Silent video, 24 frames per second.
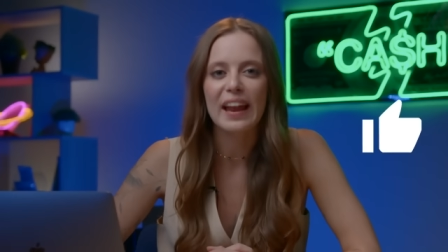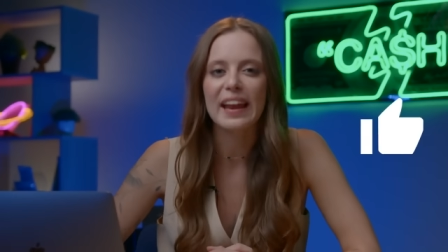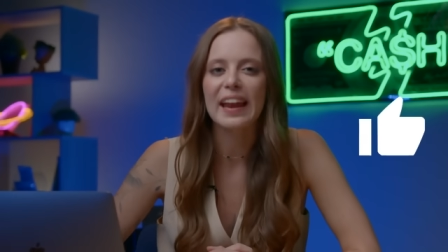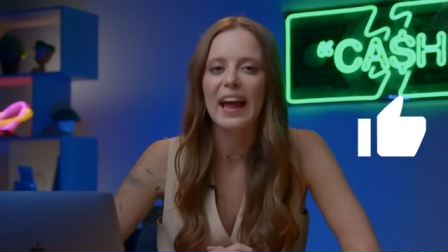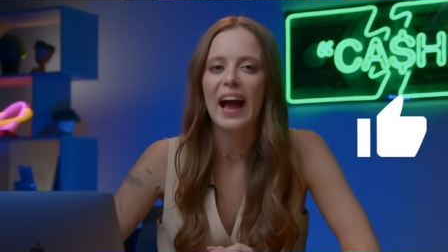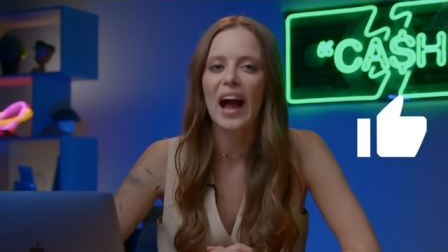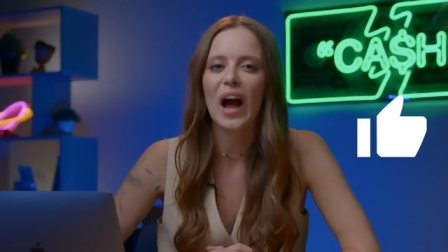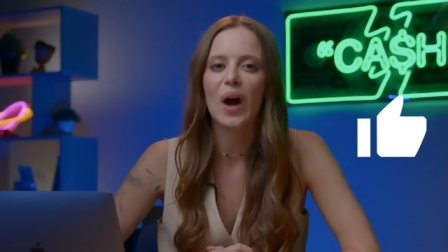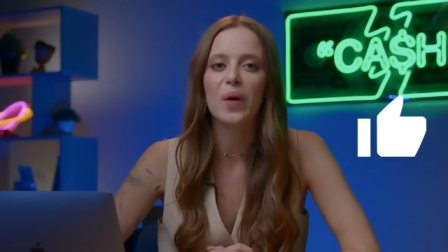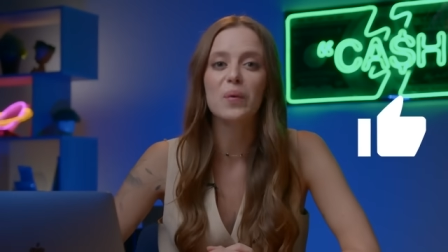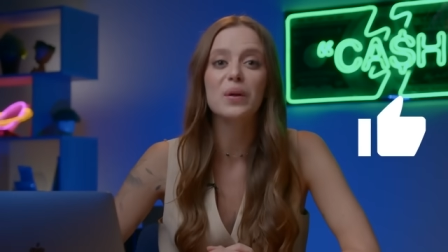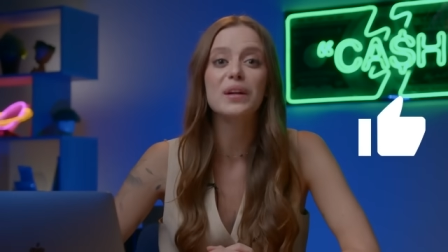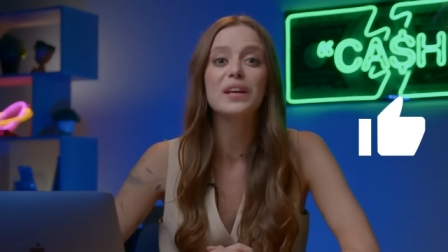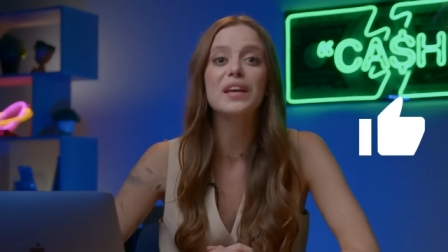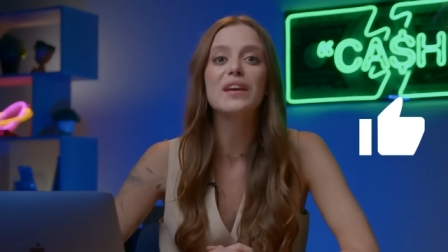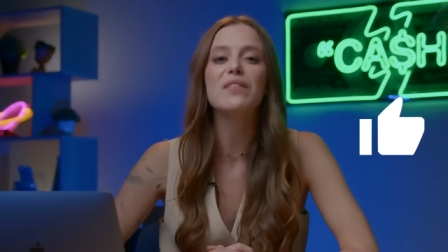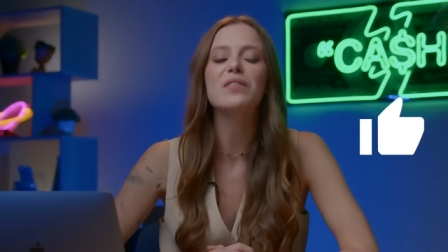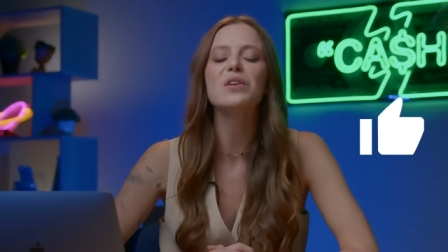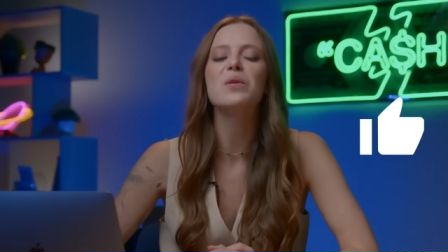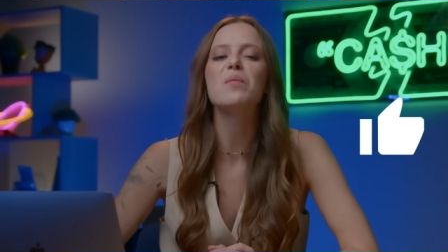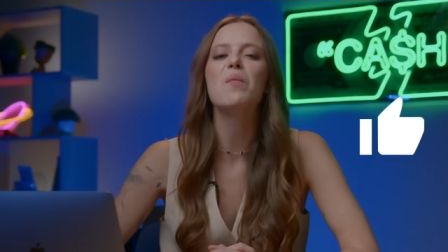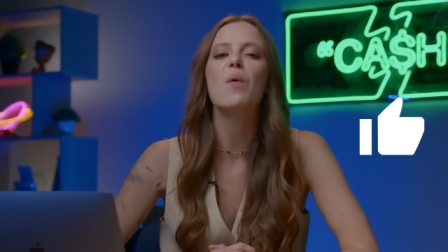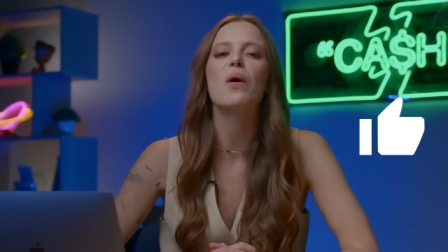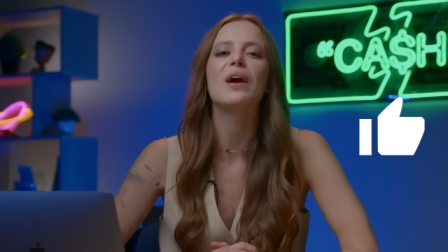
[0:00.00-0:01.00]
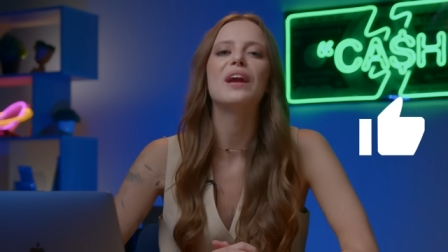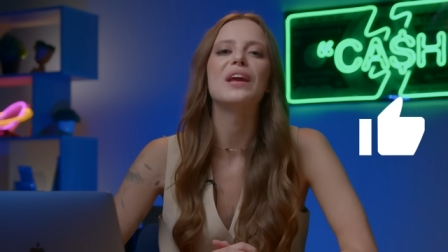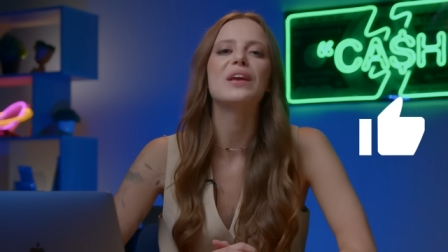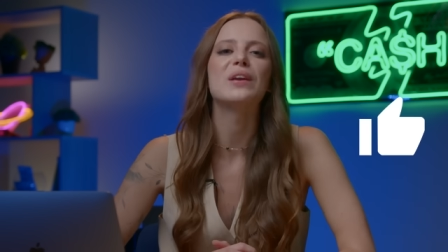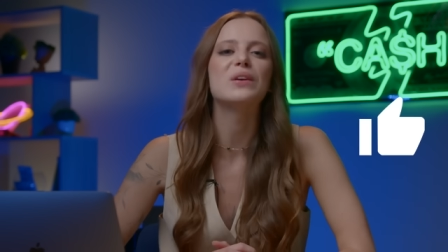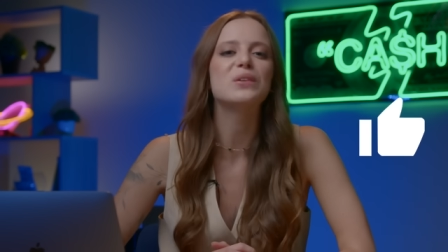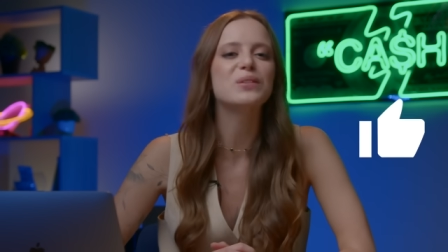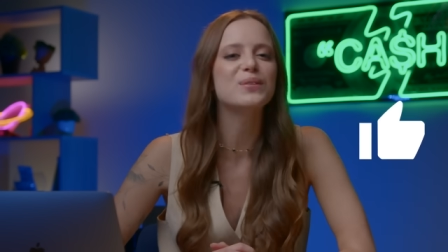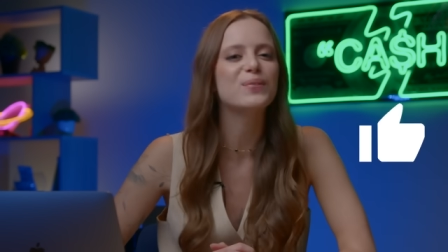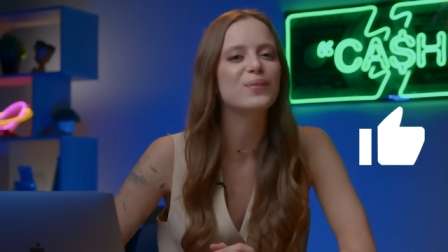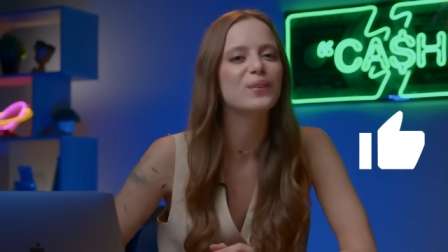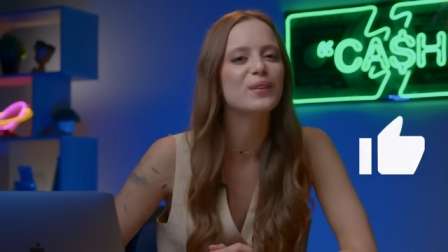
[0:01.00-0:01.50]
and I will give you more
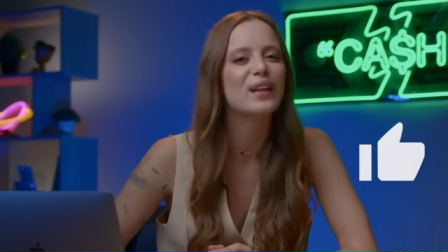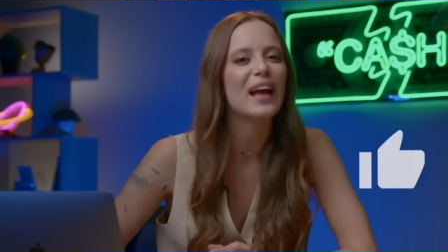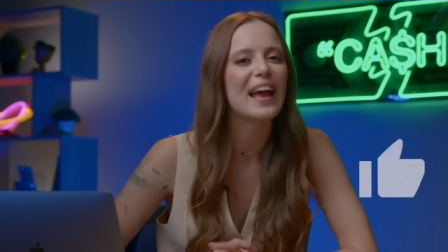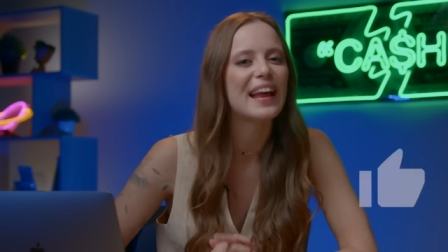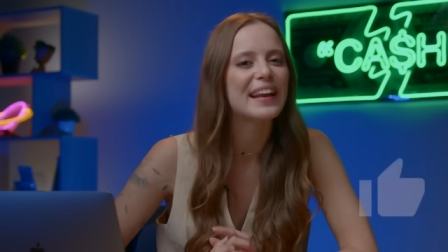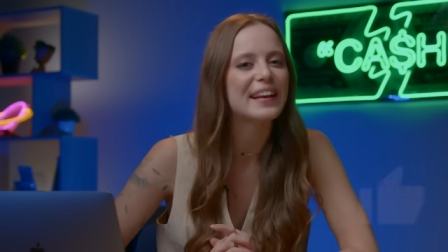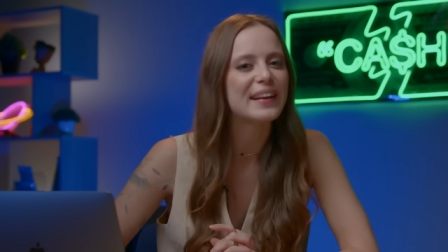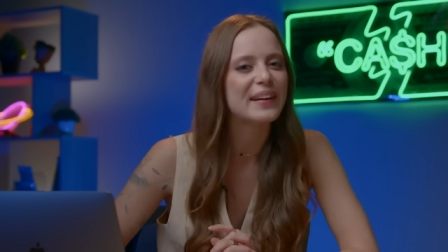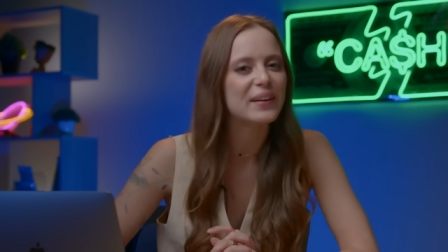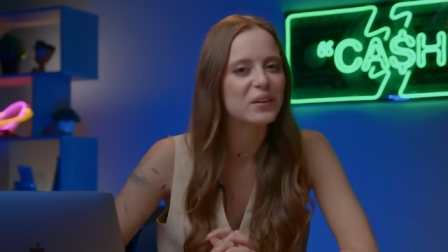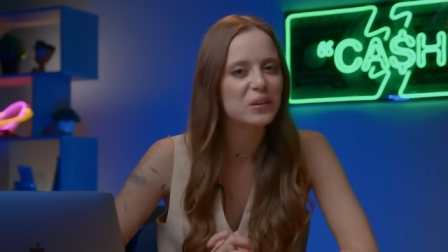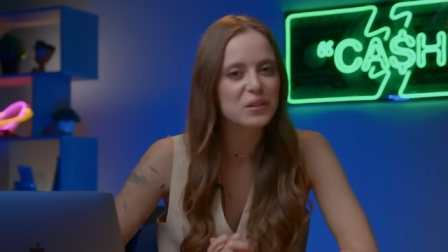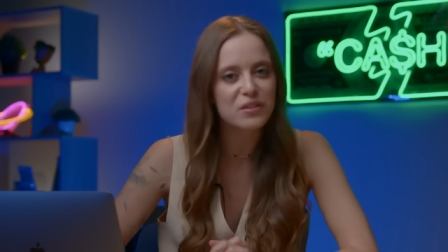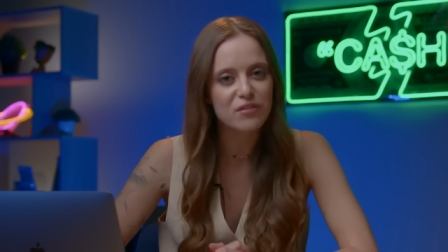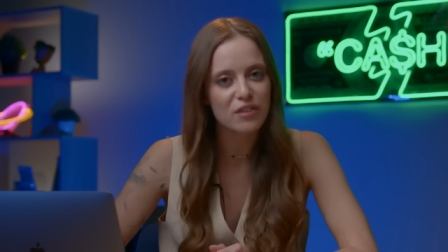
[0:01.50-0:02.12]
useful and cool